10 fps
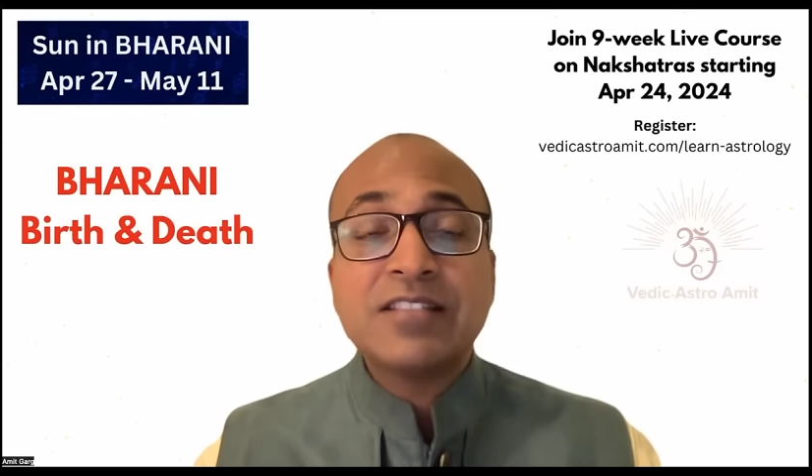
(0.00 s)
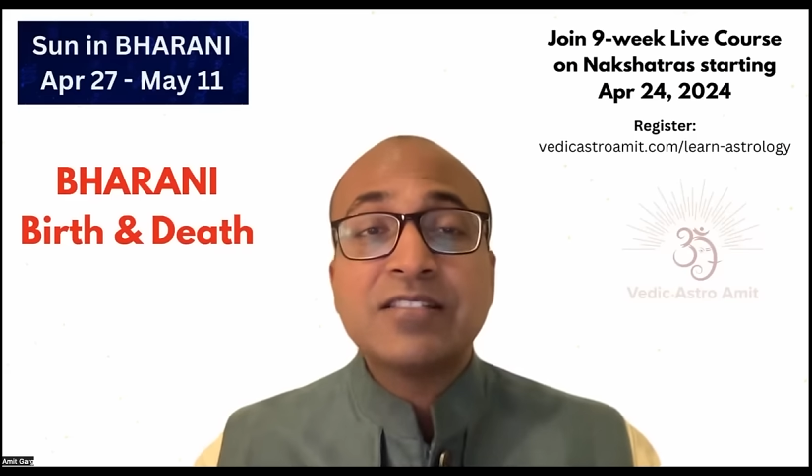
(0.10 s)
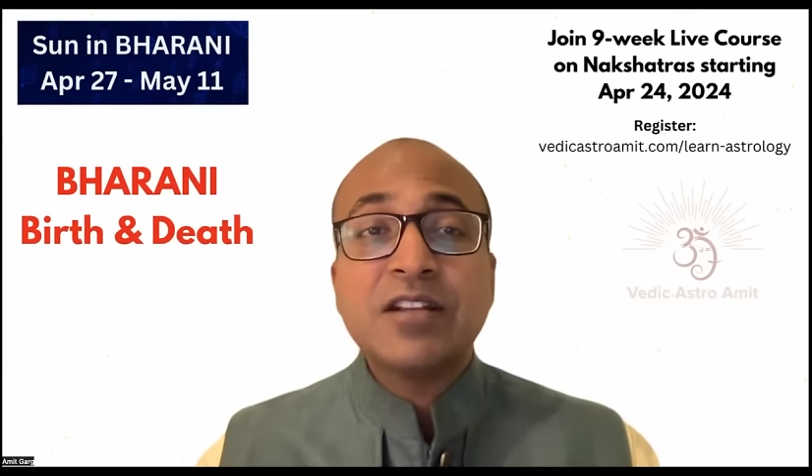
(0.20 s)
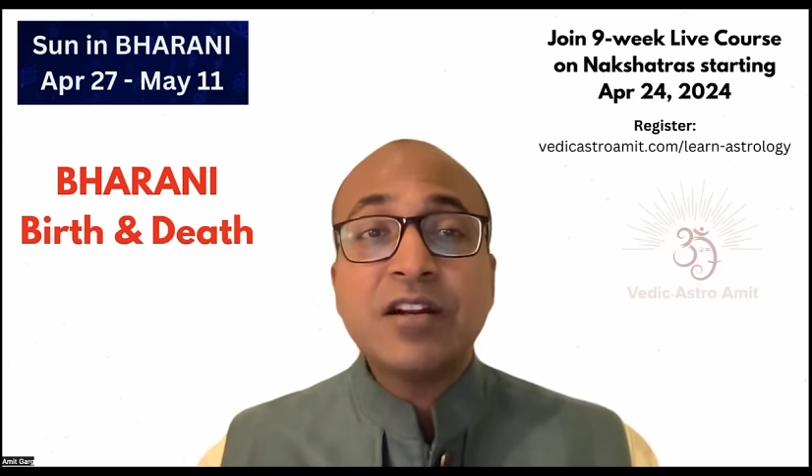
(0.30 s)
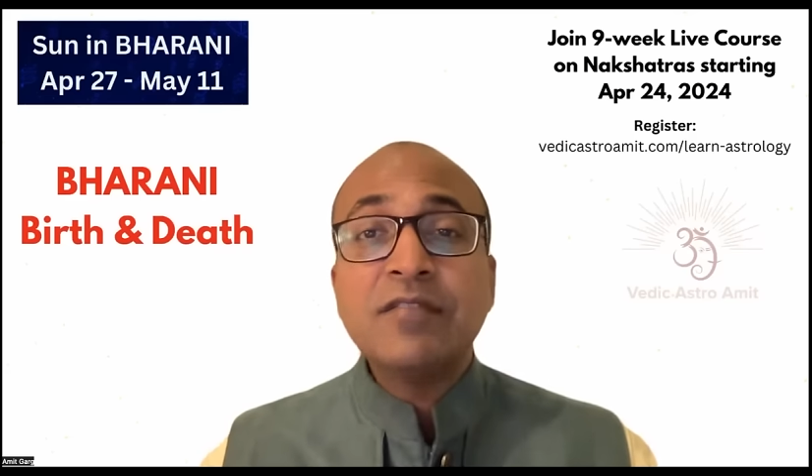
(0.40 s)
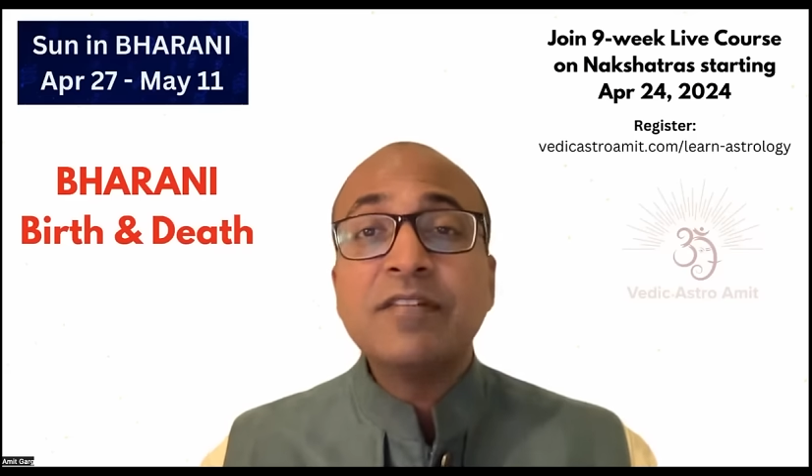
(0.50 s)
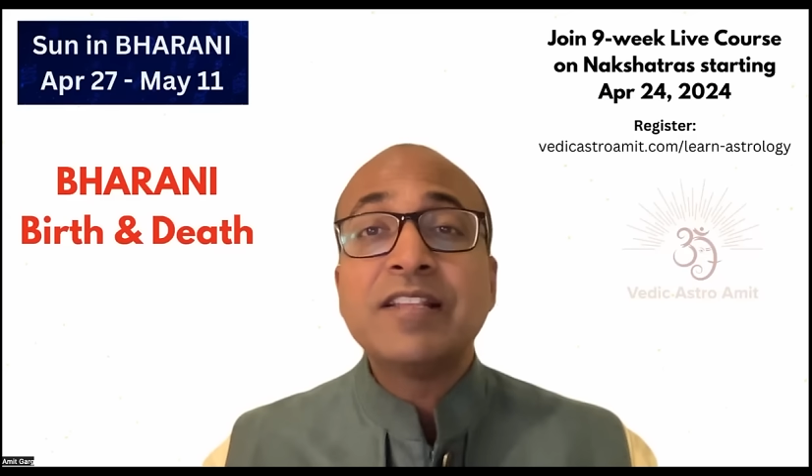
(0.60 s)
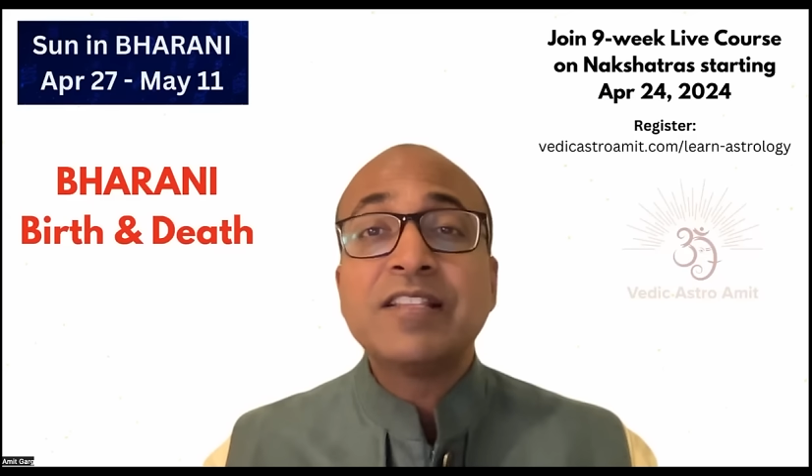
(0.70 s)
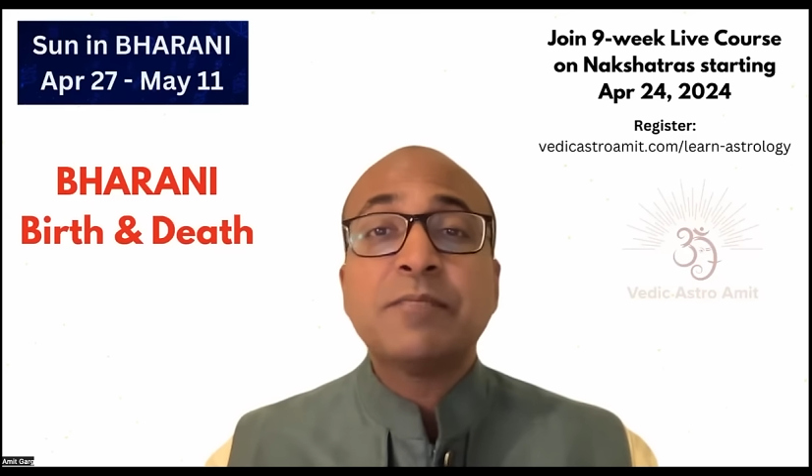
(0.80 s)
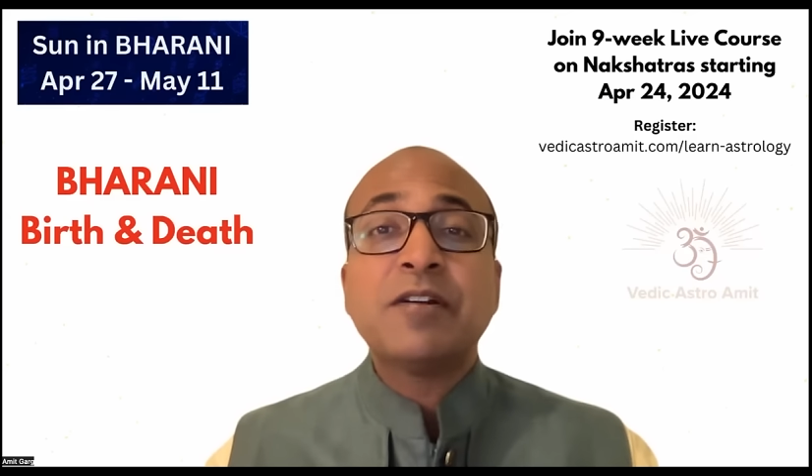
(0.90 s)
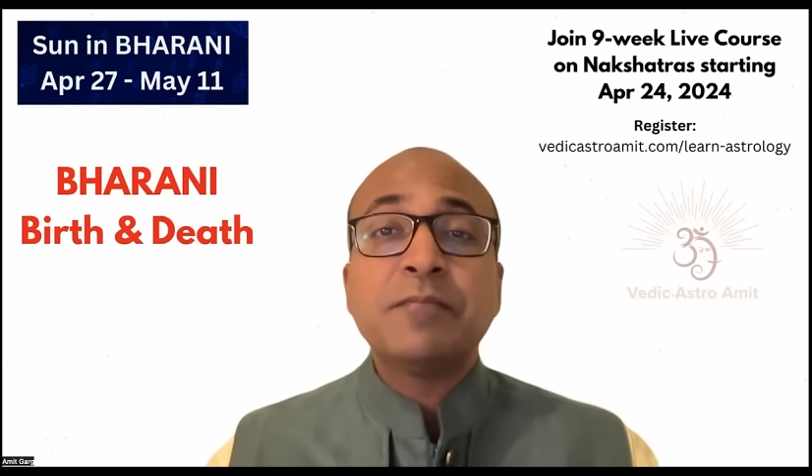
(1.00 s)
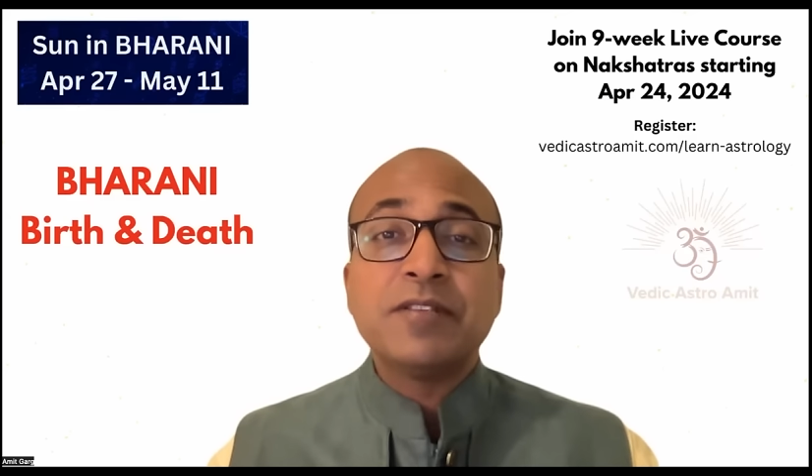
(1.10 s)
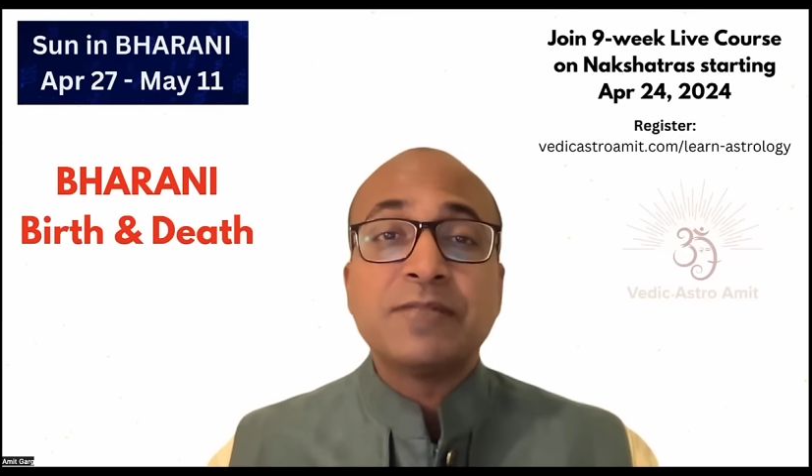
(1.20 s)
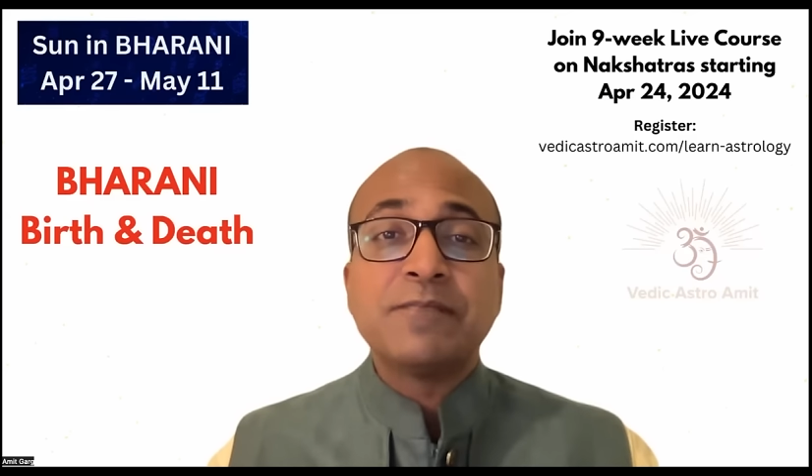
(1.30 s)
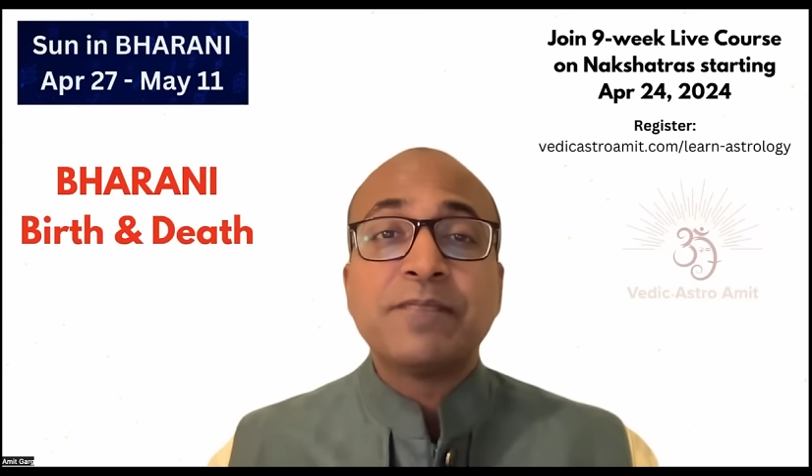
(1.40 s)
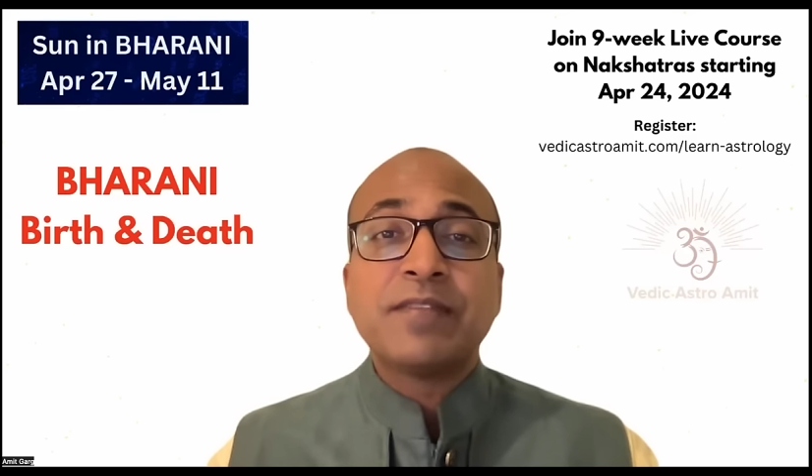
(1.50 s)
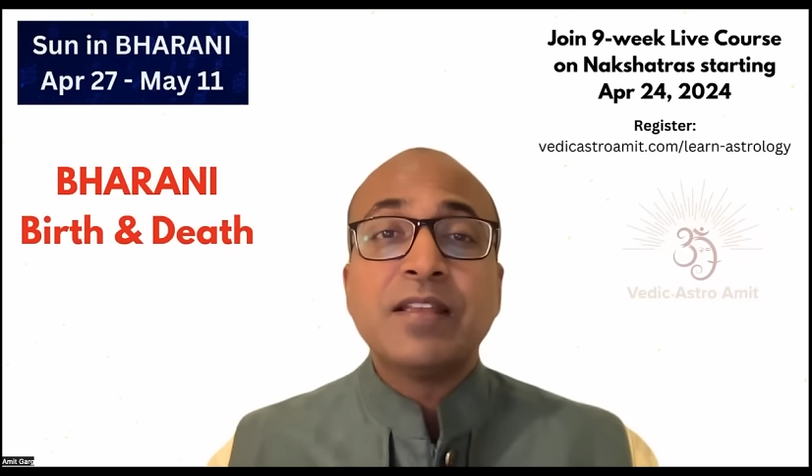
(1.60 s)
served its purpose